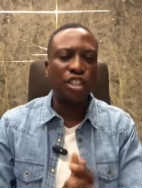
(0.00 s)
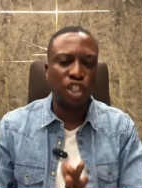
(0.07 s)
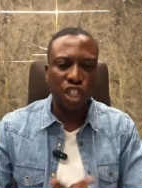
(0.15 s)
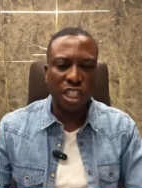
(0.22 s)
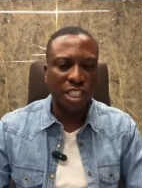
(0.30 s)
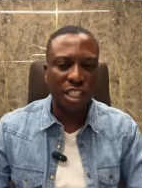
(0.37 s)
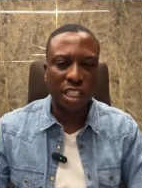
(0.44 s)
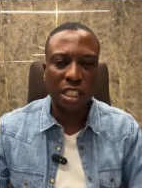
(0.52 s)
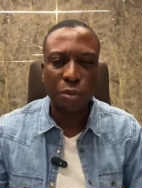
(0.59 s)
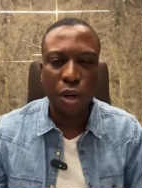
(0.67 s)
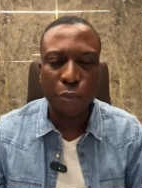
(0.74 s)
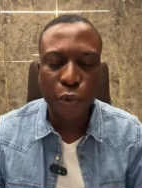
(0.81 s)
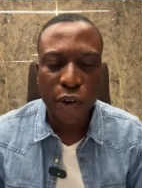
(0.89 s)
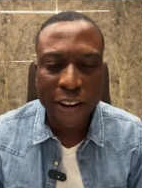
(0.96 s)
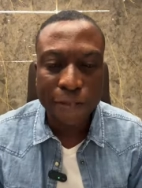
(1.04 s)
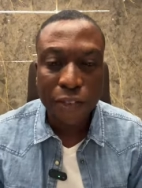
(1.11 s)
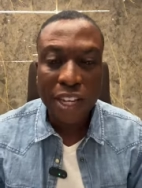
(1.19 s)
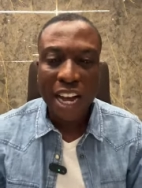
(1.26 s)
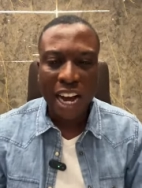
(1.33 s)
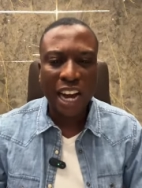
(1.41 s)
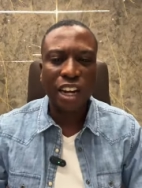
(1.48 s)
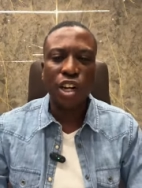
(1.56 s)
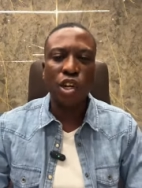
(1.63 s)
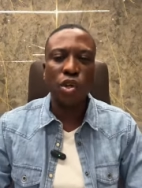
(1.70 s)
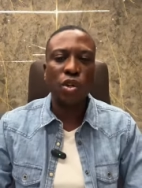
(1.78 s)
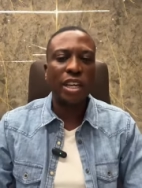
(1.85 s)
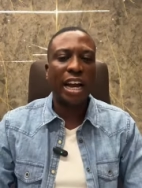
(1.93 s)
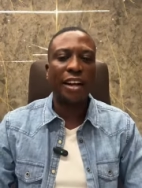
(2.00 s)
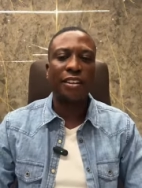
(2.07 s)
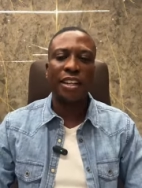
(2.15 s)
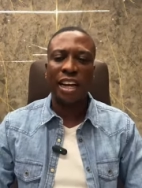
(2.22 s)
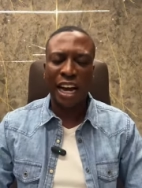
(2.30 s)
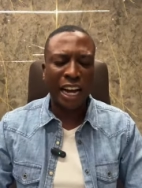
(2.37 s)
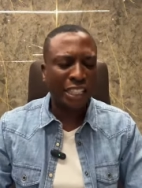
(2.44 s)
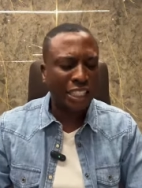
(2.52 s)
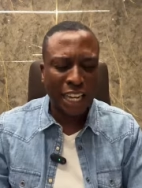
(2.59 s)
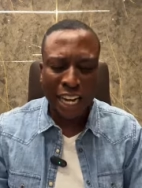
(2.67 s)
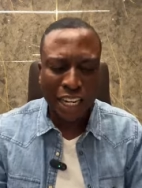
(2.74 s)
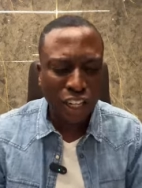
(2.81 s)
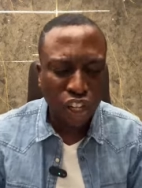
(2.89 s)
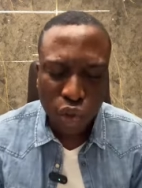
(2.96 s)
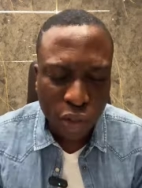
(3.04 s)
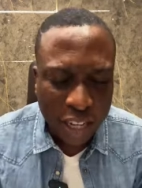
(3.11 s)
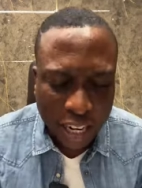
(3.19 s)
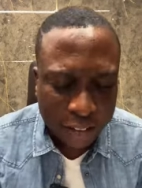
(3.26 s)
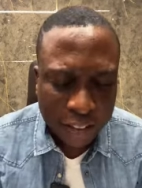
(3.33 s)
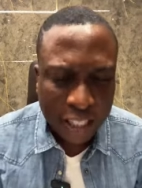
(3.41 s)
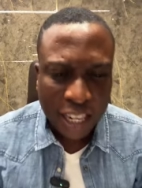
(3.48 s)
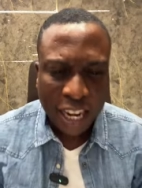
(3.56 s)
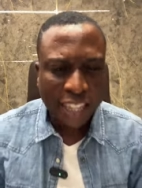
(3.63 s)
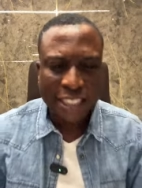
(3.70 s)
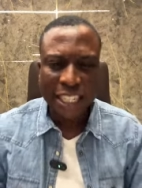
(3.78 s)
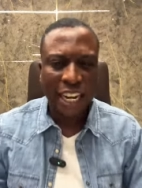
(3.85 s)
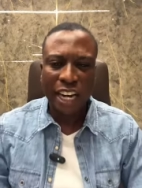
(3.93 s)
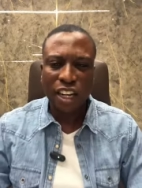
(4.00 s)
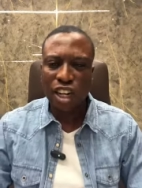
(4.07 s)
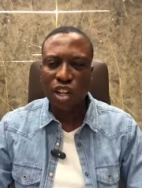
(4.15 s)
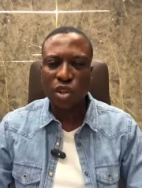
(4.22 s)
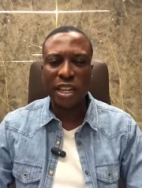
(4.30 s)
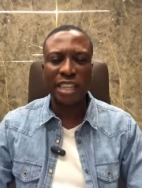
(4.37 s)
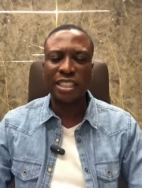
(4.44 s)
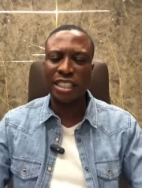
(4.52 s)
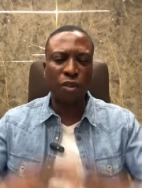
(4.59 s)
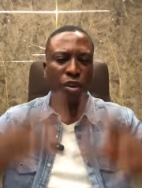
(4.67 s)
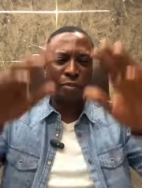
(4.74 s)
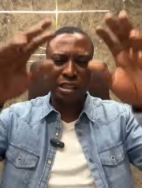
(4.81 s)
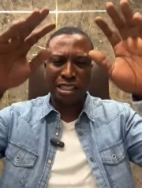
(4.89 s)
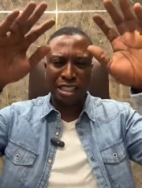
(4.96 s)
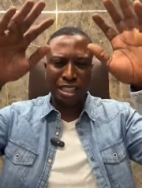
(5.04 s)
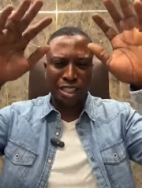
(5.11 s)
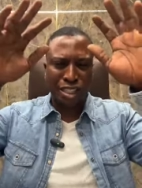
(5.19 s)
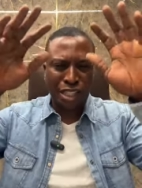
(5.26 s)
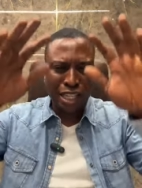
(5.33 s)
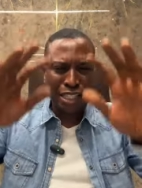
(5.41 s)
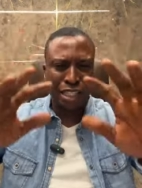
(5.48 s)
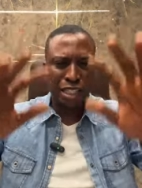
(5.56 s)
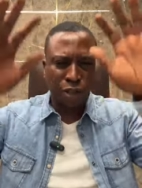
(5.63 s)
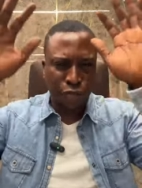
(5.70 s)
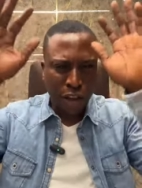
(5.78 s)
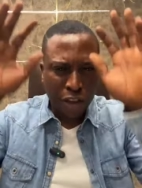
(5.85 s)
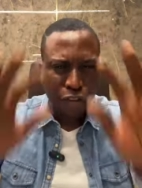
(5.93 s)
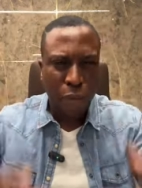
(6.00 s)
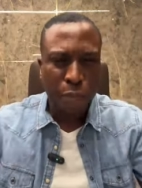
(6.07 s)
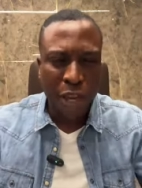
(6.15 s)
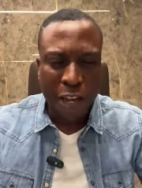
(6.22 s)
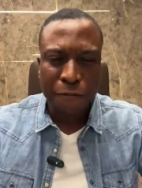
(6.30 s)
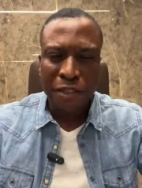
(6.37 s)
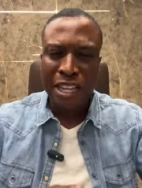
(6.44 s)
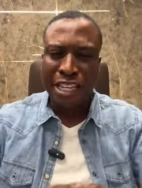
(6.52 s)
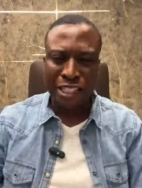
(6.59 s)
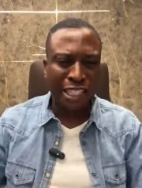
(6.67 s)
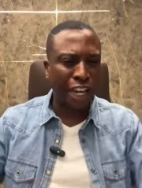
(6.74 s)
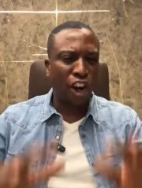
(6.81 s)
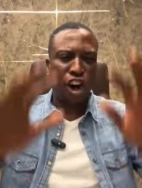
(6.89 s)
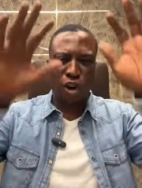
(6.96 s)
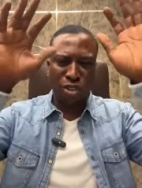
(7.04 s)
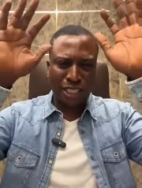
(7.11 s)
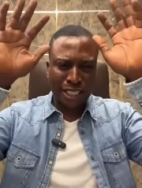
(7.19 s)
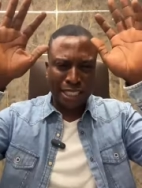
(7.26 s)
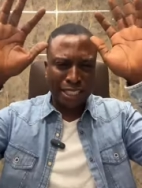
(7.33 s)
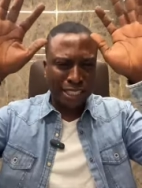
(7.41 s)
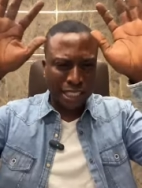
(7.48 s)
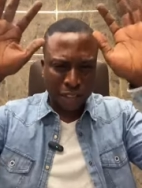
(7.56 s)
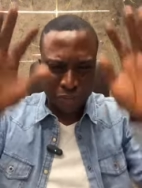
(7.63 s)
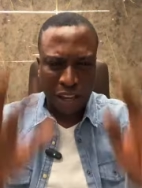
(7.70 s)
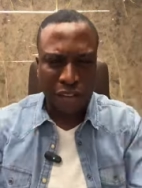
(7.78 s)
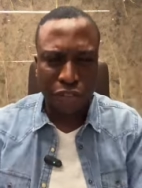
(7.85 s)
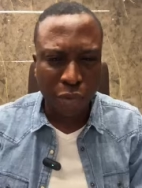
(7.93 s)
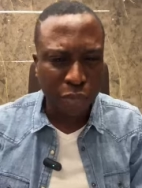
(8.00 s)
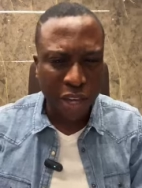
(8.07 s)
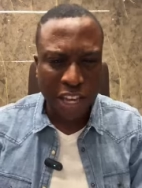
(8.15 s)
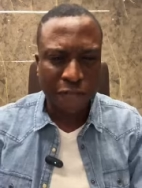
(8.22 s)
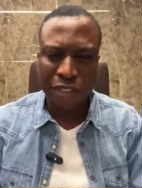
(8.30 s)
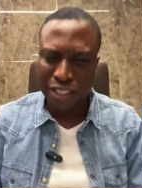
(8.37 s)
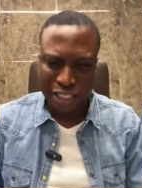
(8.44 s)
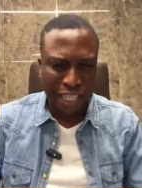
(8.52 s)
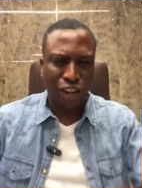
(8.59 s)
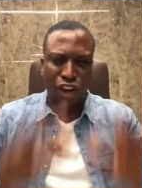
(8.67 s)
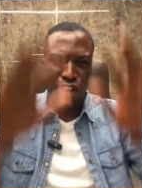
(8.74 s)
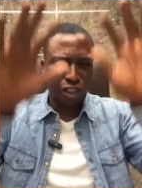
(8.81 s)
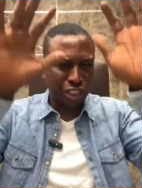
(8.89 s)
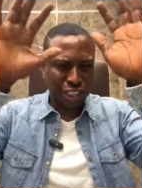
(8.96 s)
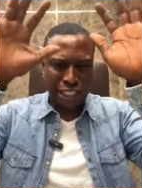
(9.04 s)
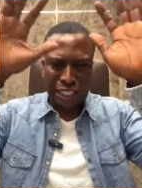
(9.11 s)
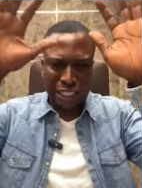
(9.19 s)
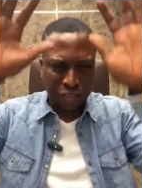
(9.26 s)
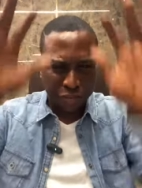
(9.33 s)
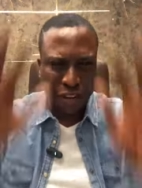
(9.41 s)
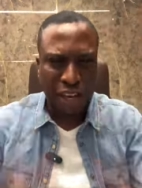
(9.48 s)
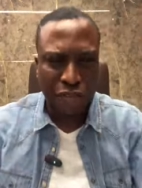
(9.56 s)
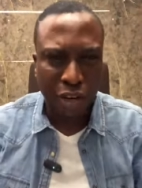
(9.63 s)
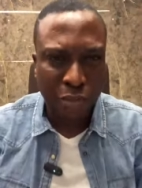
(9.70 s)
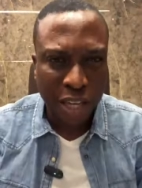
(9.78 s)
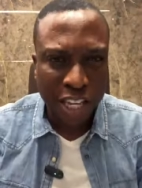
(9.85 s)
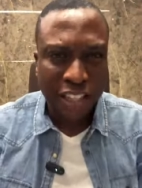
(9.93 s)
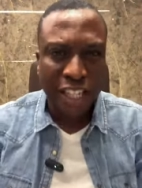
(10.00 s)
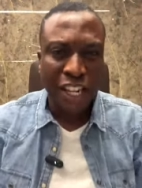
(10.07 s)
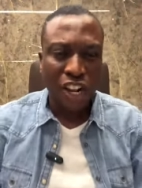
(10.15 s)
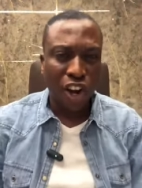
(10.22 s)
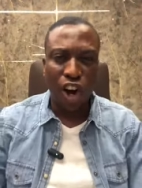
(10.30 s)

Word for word: In Jesus' name we pray. Hallelujah. I say hallelujah. I say hallelujah. Say with me, say the seasons favor me. Say all seasons favor me. Say all seasons favor me.